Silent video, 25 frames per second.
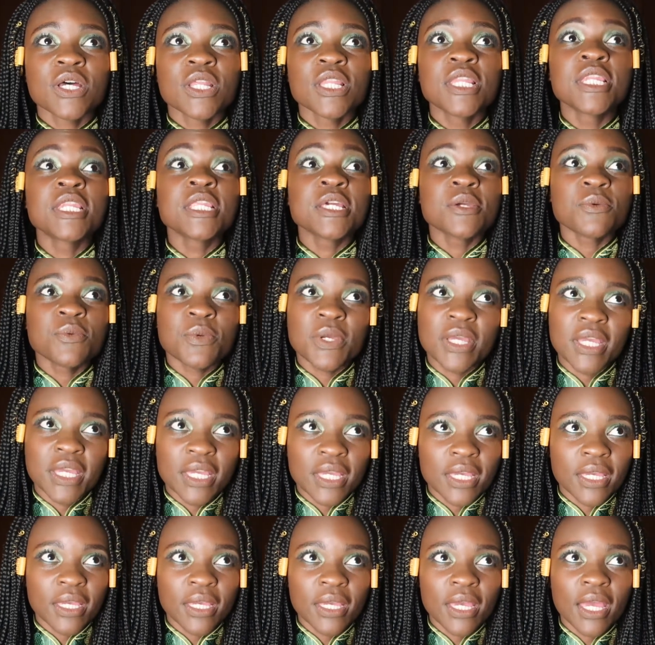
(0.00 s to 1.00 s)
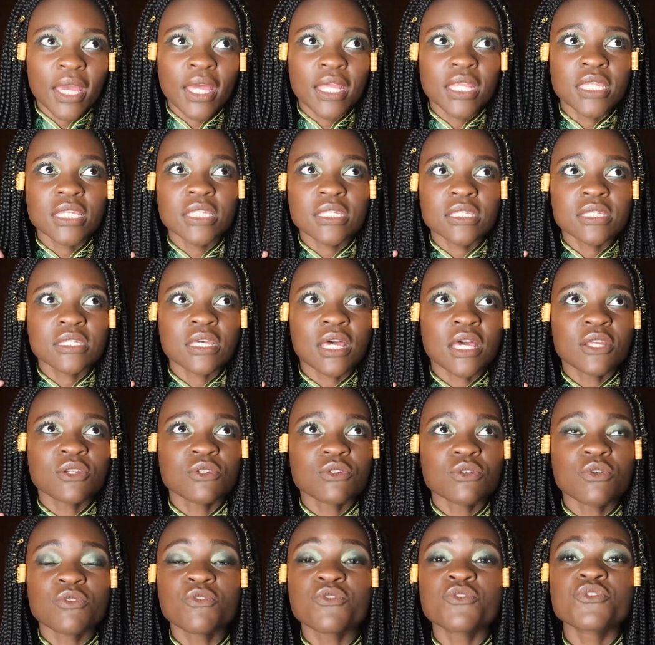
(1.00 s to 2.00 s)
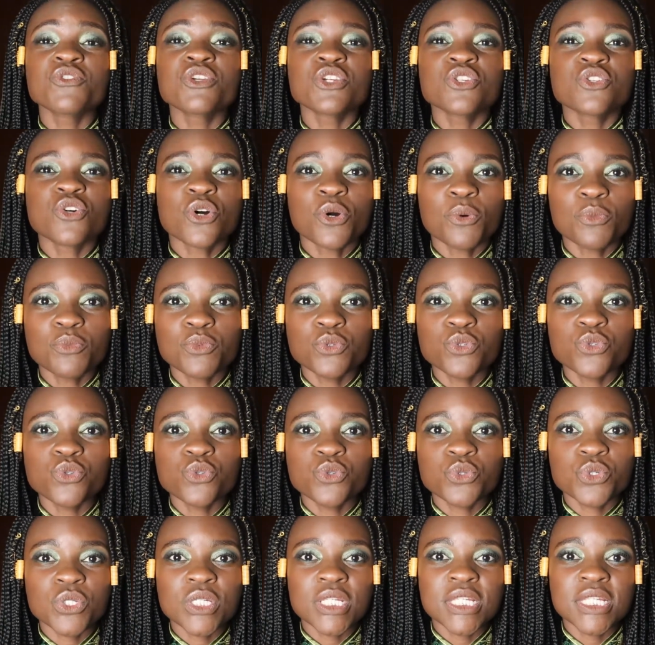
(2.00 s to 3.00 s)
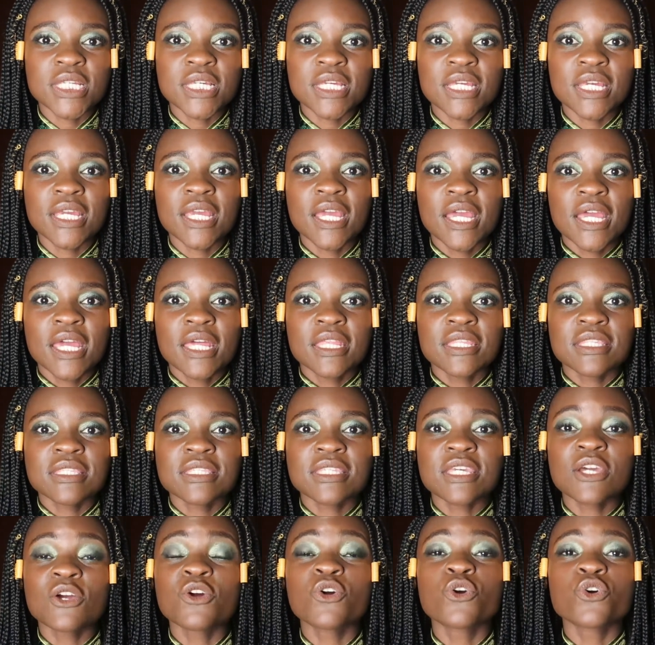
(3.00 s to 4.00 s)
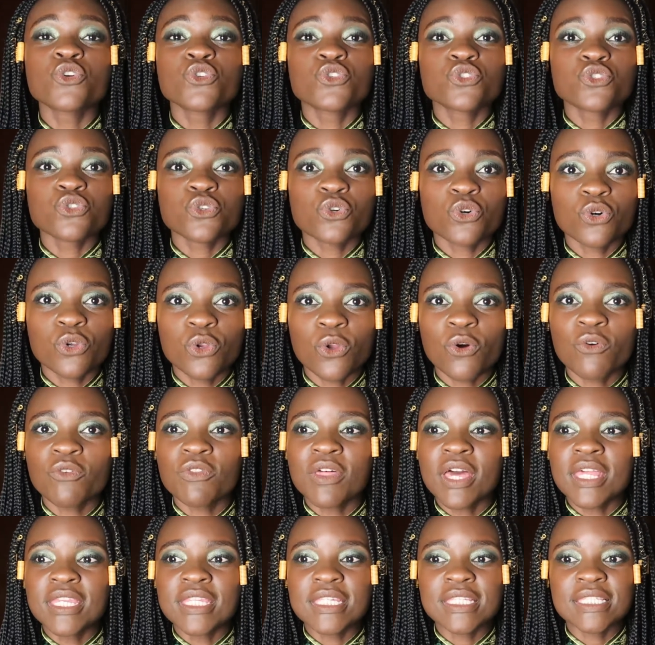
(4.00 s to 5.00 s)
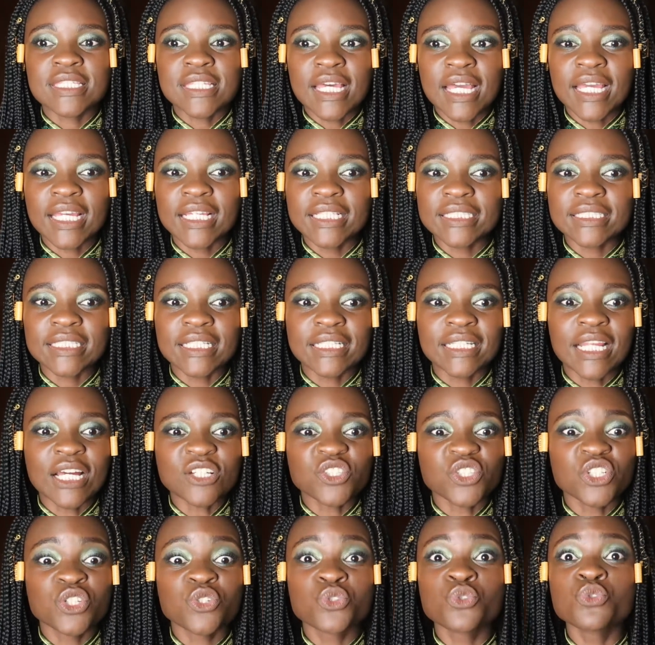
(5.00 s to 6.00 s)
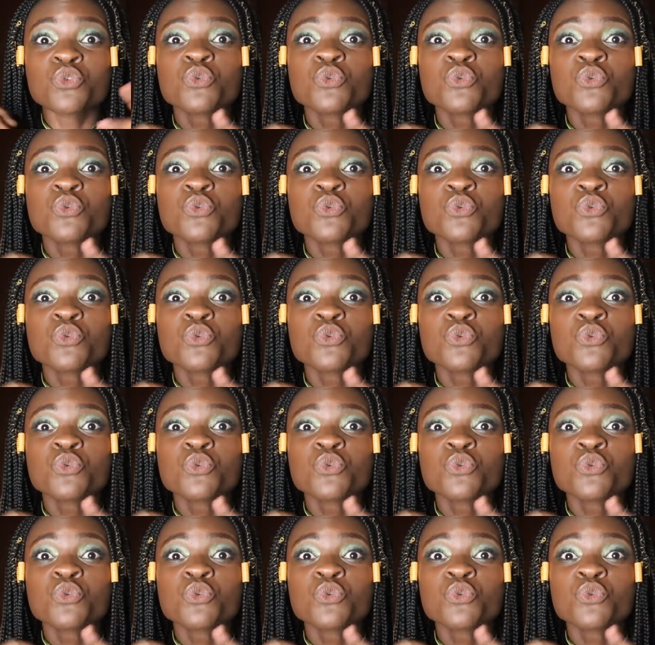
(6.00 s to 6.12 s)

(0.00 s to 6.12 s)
leeway and, I don't know, freedom to really take control of their designs and actually do